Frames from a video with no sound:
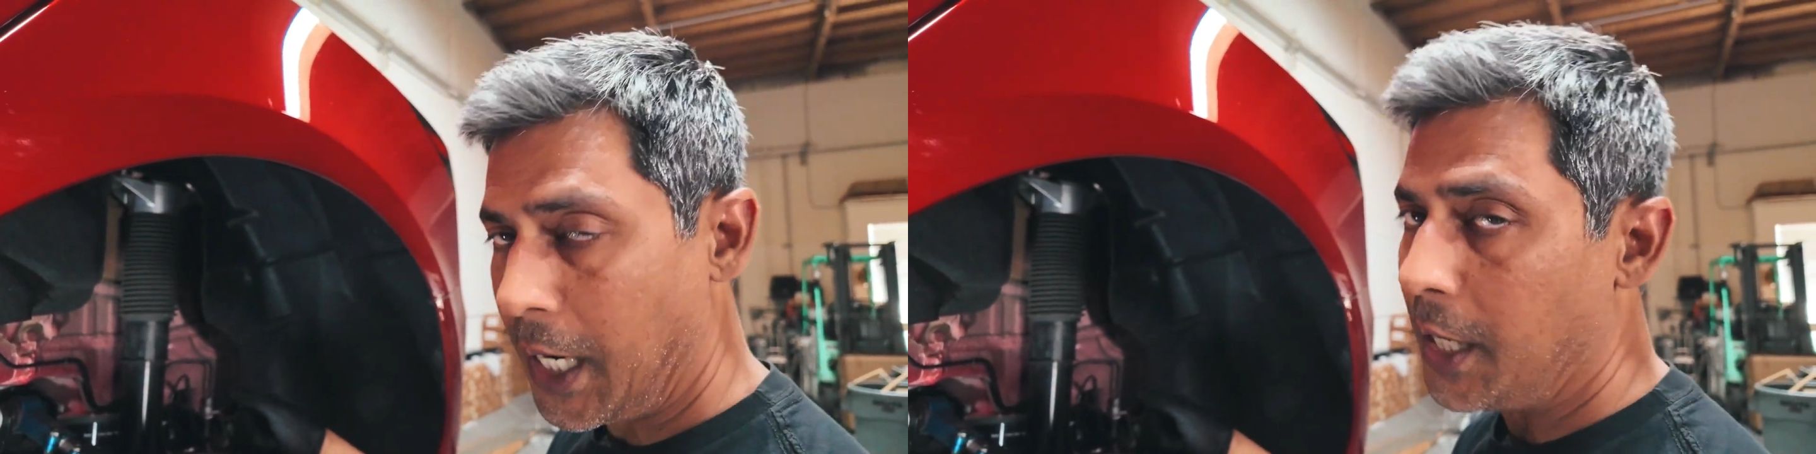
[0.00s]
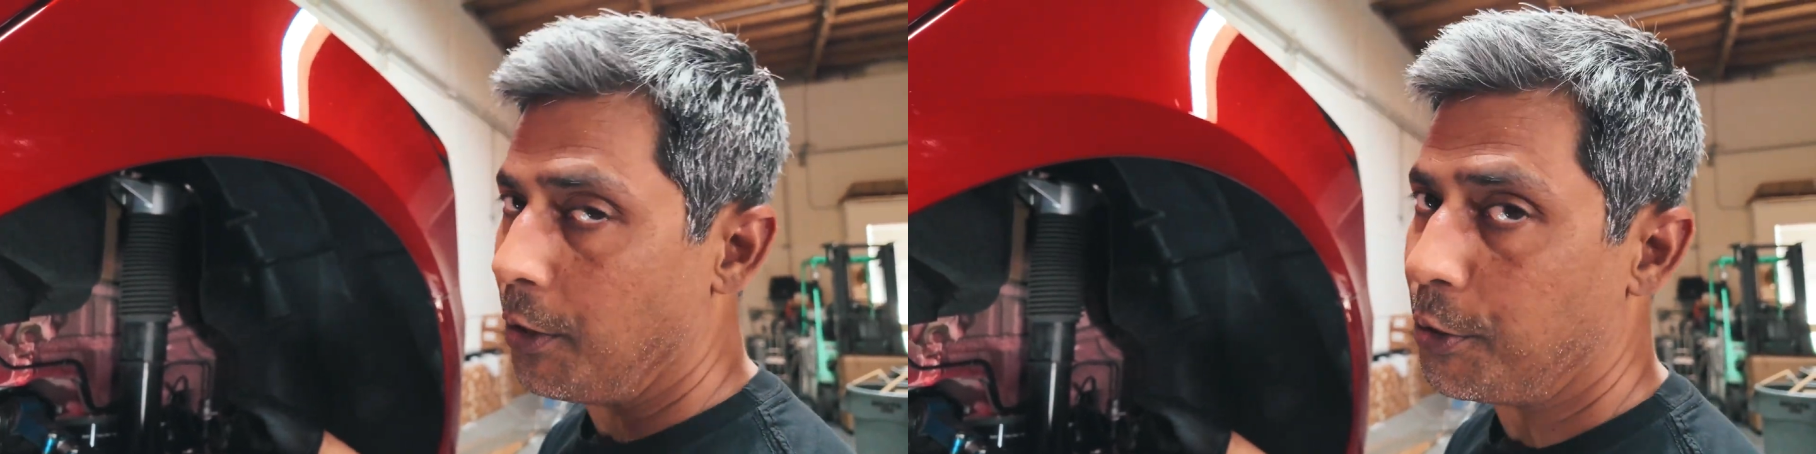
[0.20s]

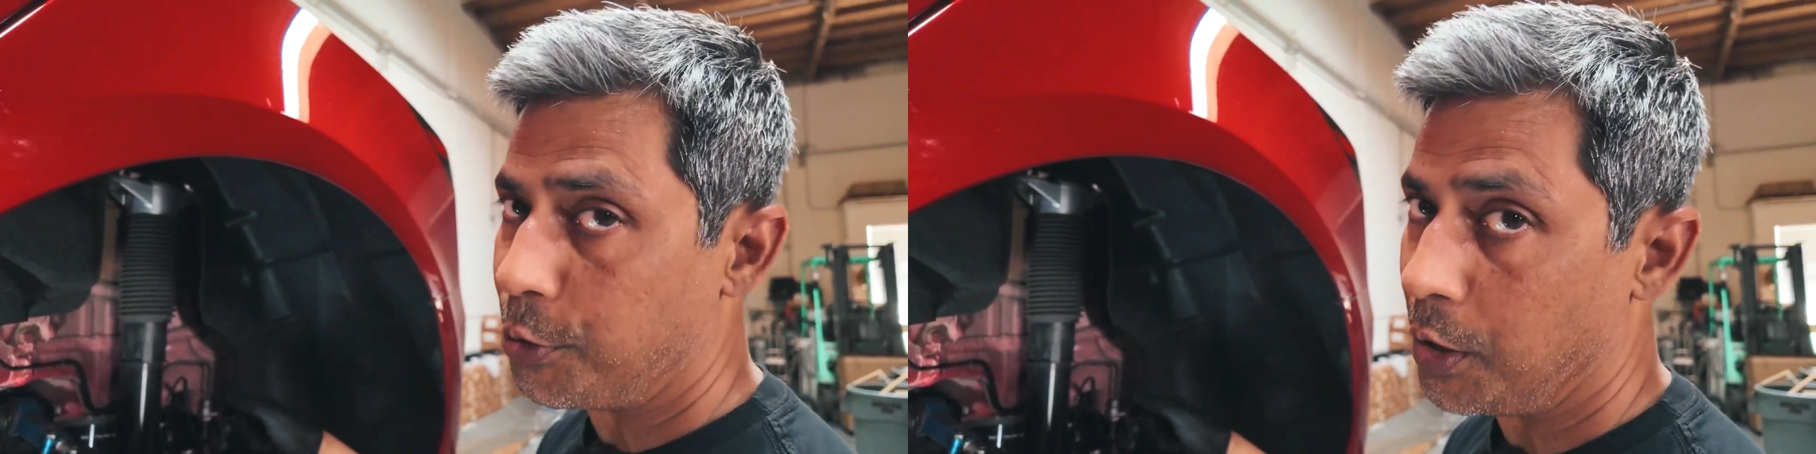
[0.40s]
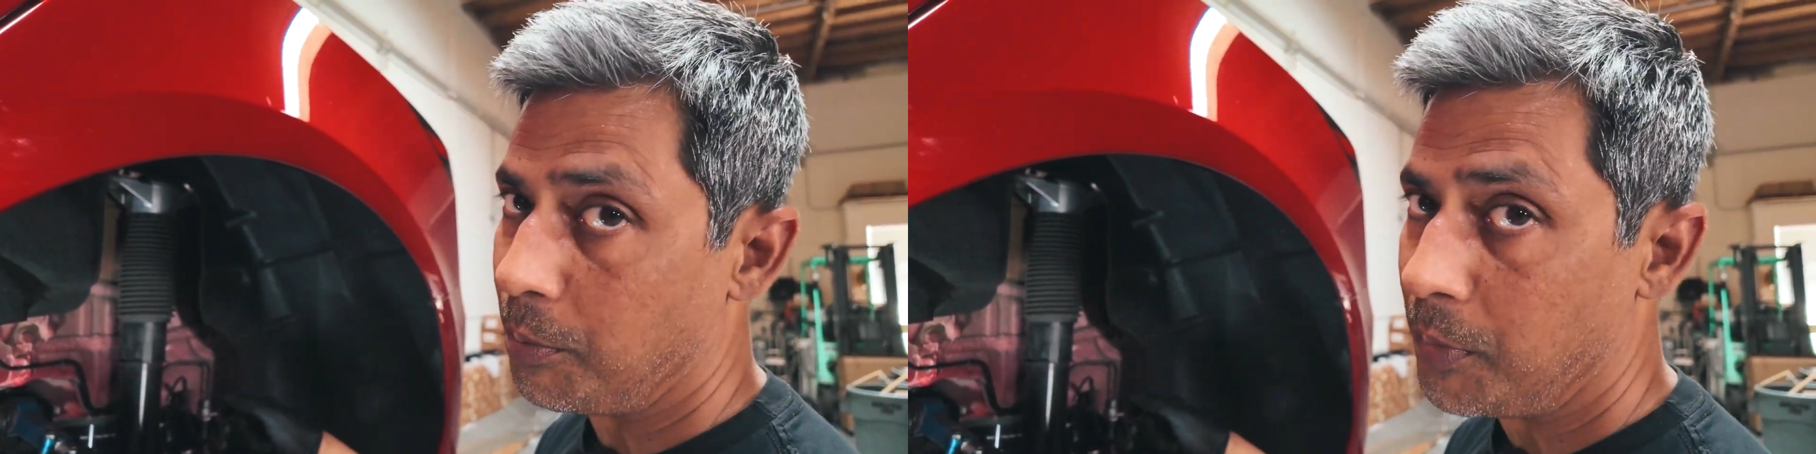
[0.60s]
any other
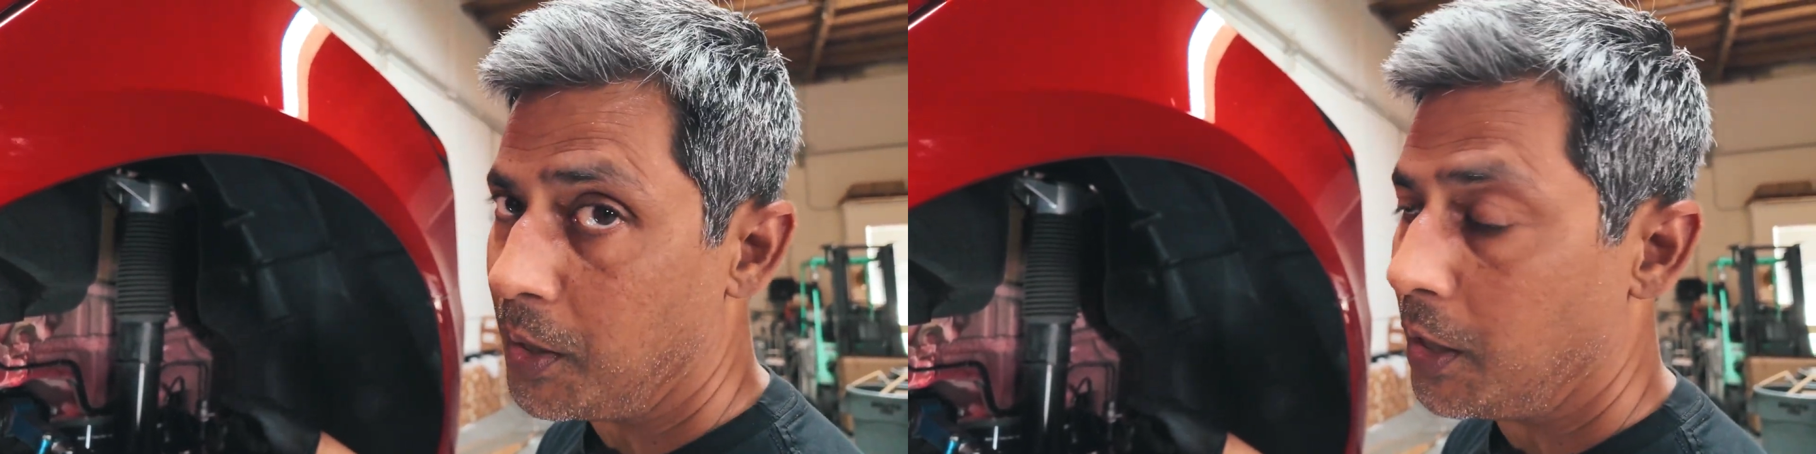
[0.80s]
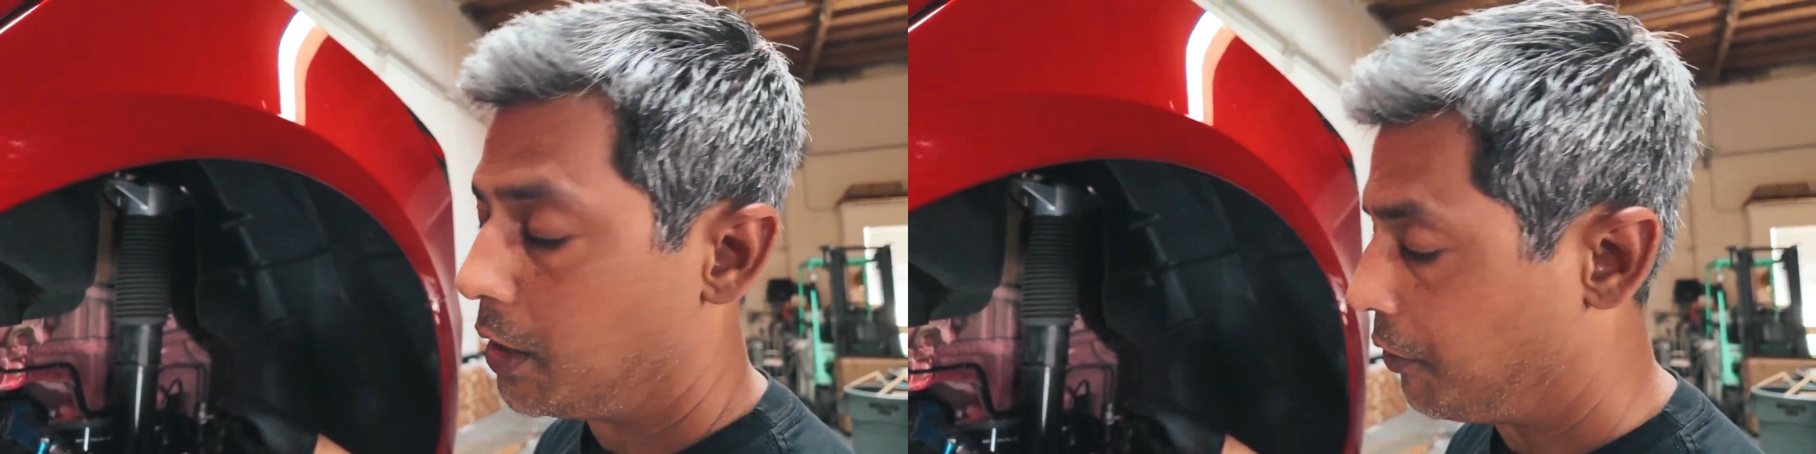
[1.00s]
trim
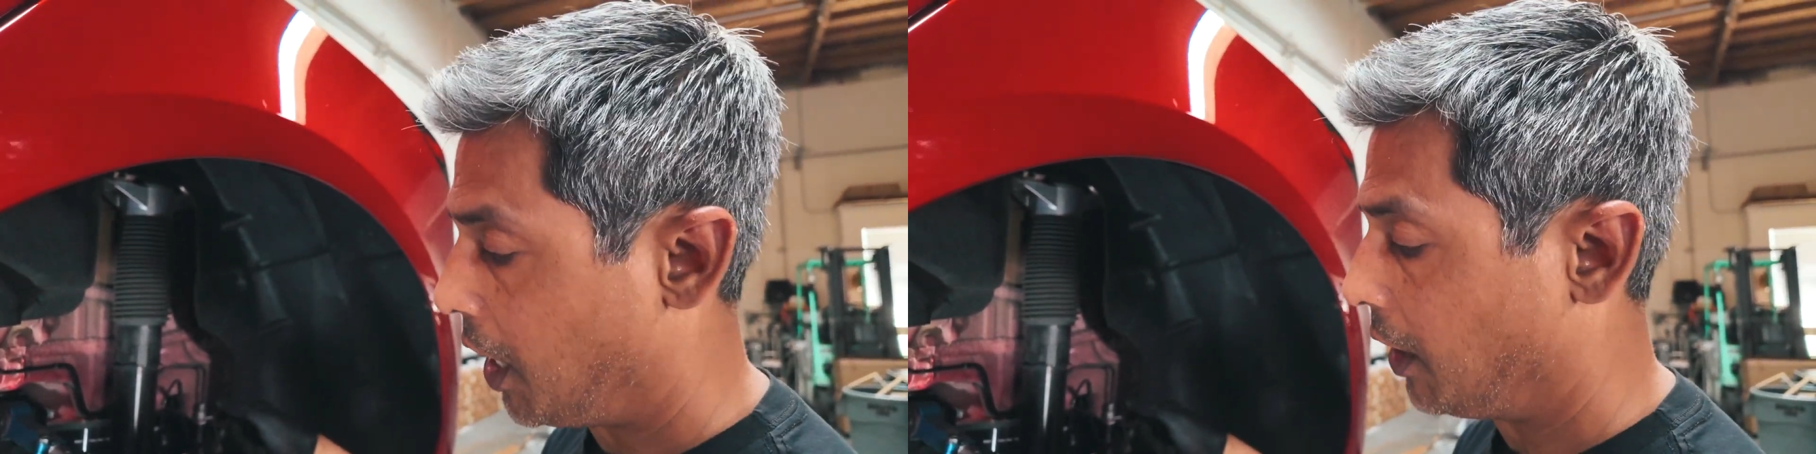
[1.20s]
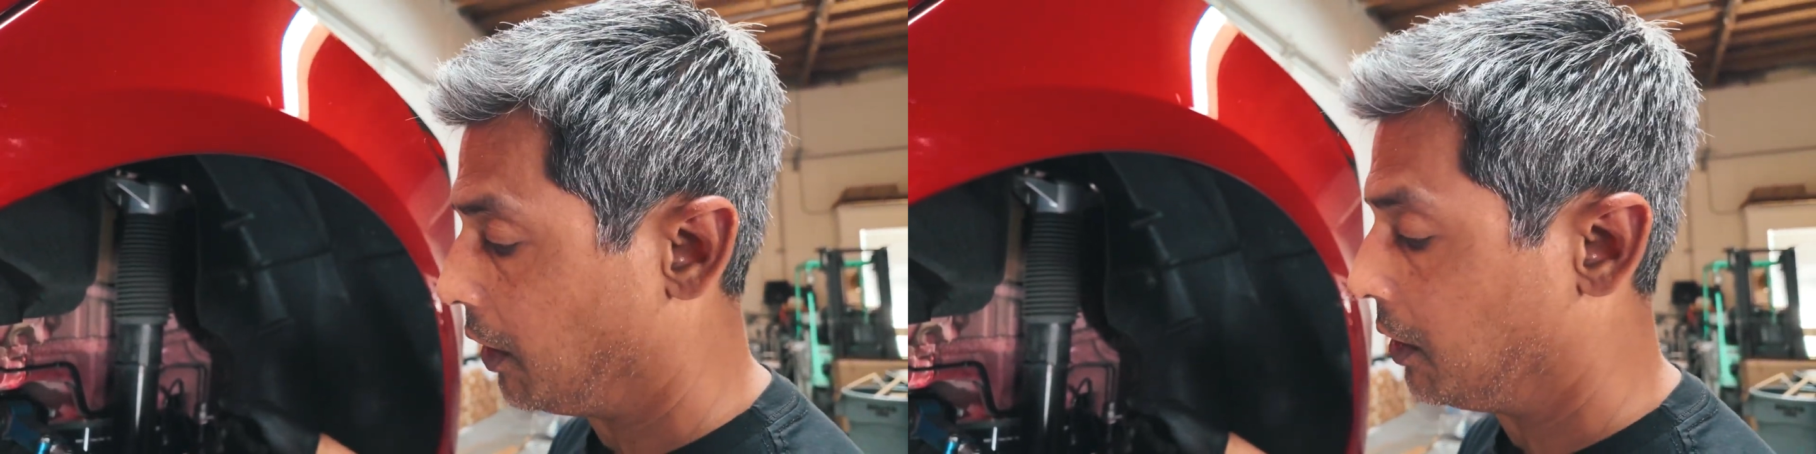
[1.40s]
of
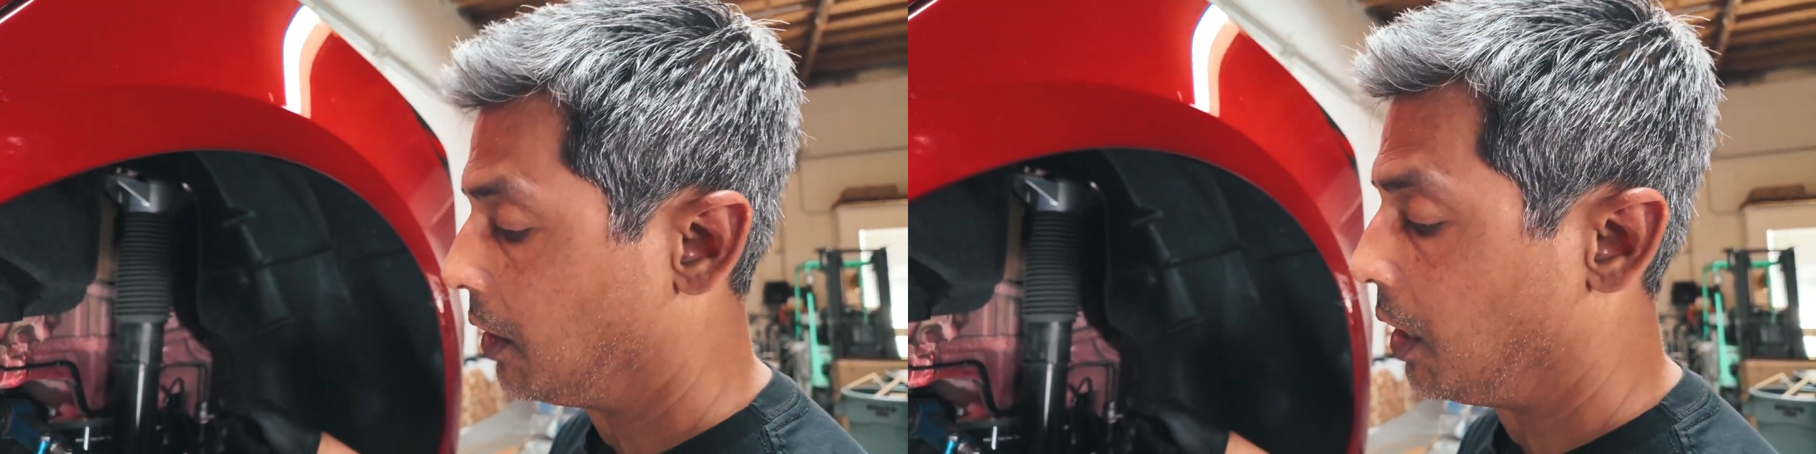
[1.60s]
Highland.